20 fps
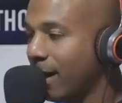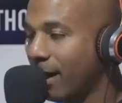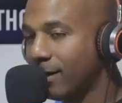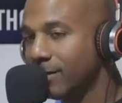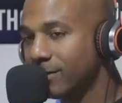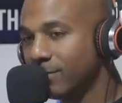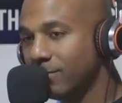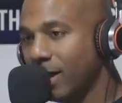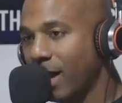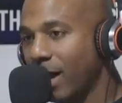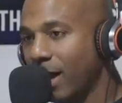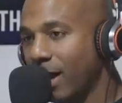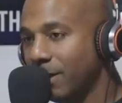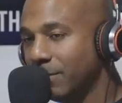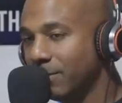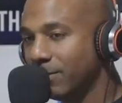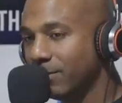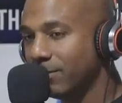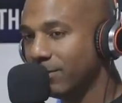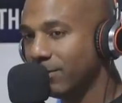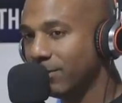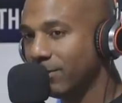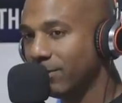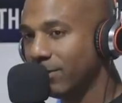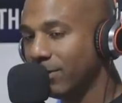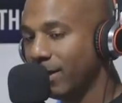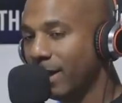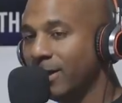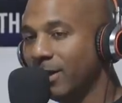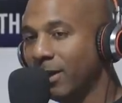gotta get some game.
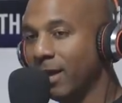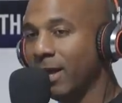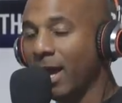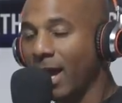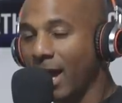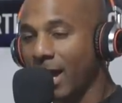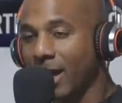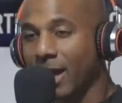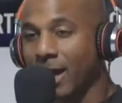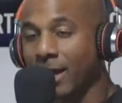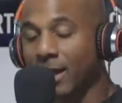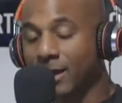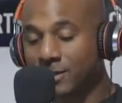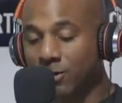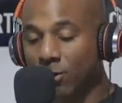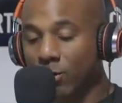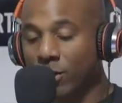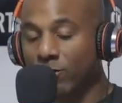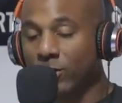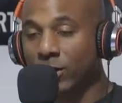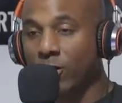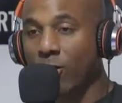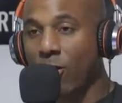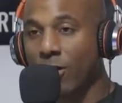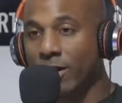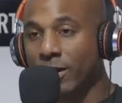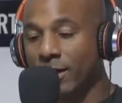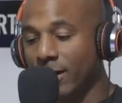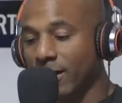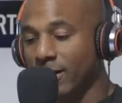And, the, and, and, listen, on the
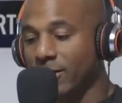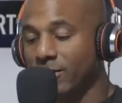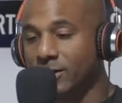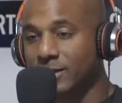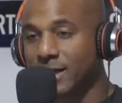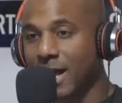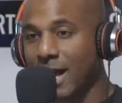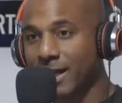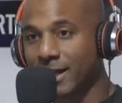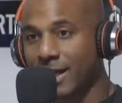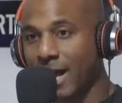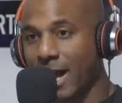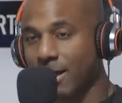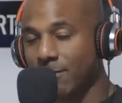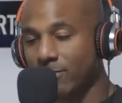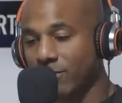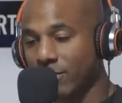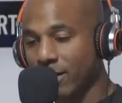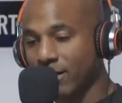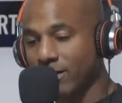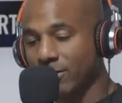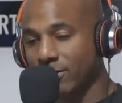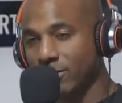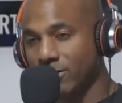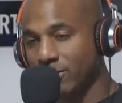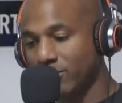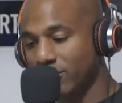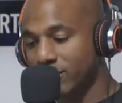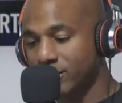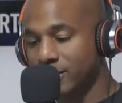recorder, you just had a game. You,
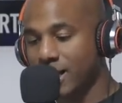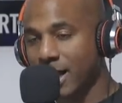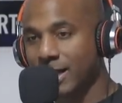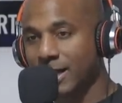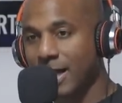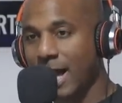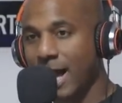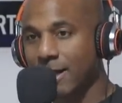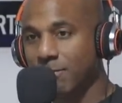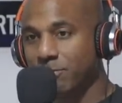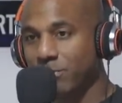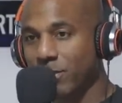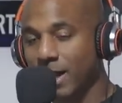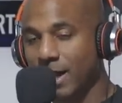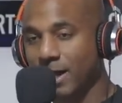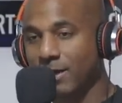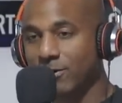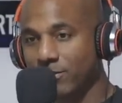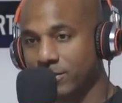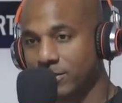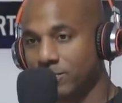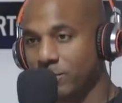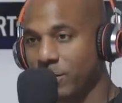you just had a game playing on the